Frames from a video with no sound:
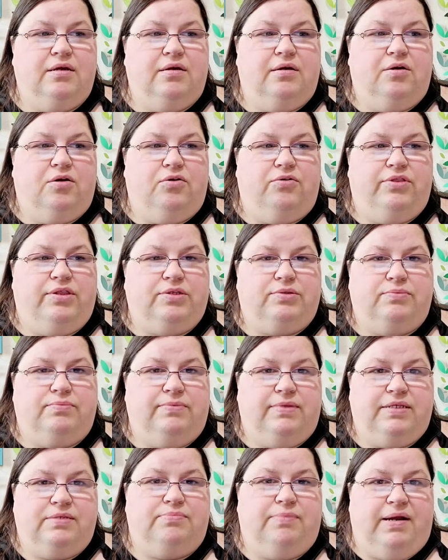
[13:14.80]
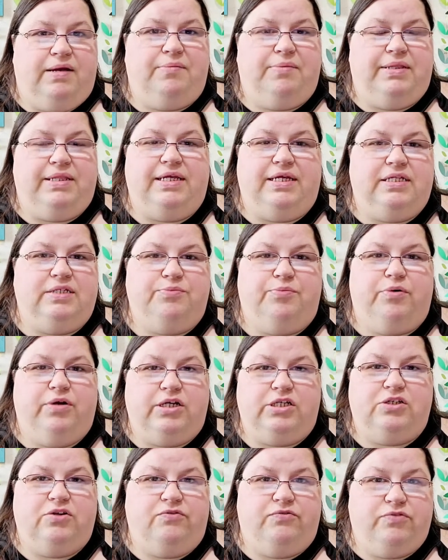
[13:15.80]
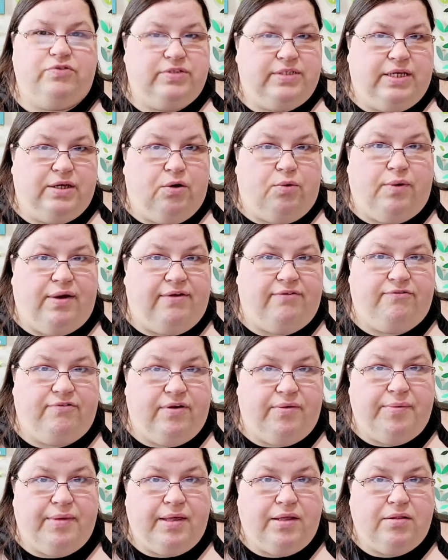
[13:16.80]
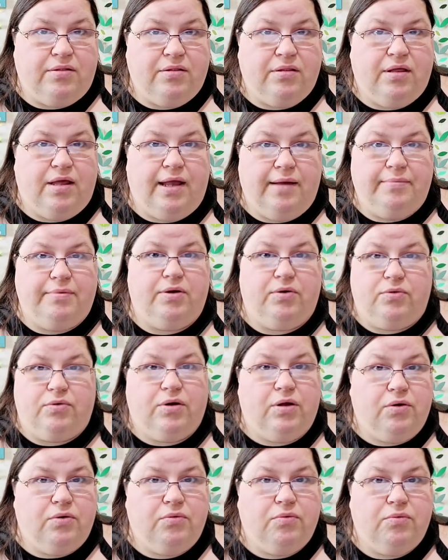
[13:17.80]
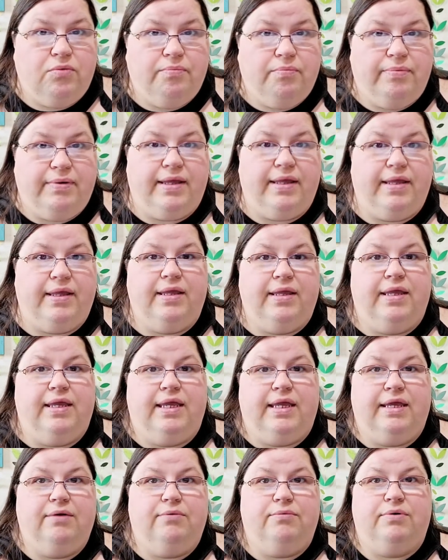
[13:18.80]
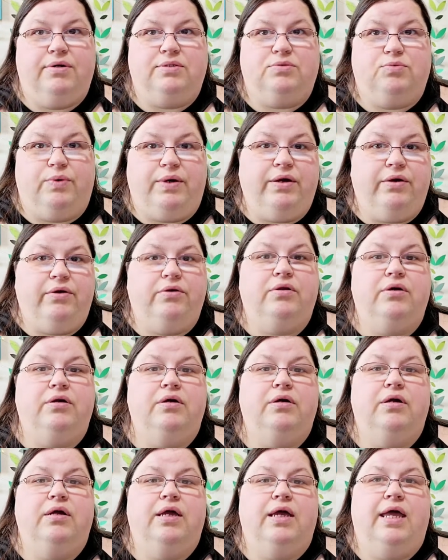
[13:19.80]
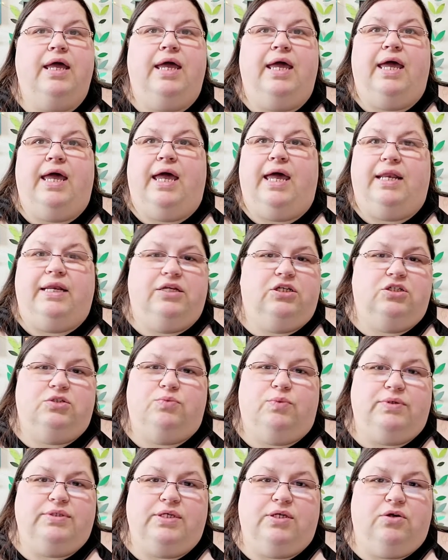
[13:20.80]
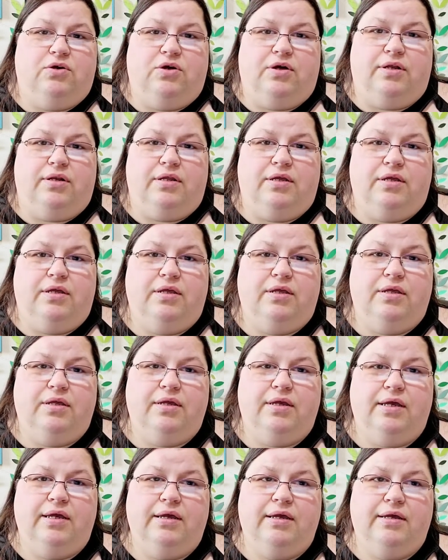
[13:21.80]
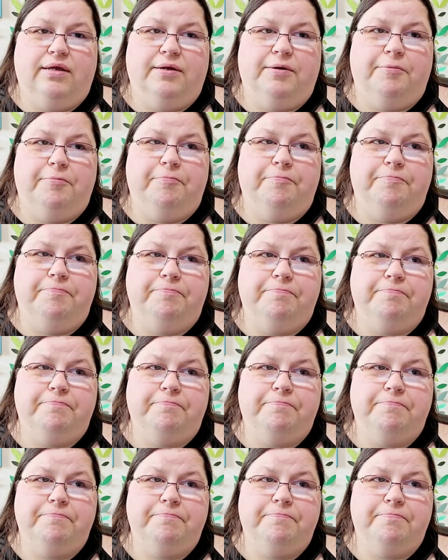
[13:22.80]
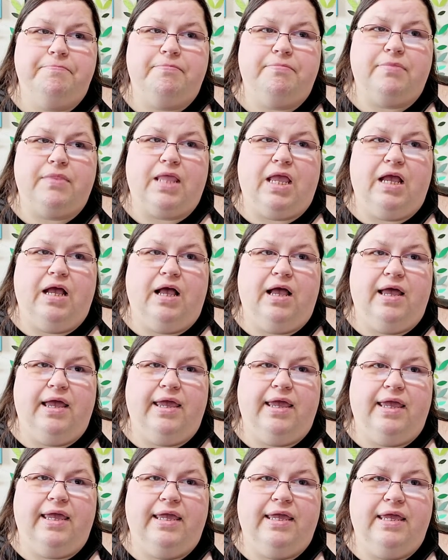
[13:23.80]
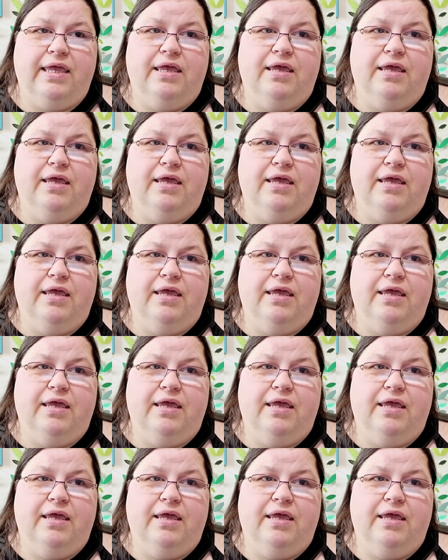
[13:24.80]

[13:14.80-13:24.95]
or this this might have been the inspiration for Single White Female. I don't know, but it was weird, and it just wasn't good. Um, I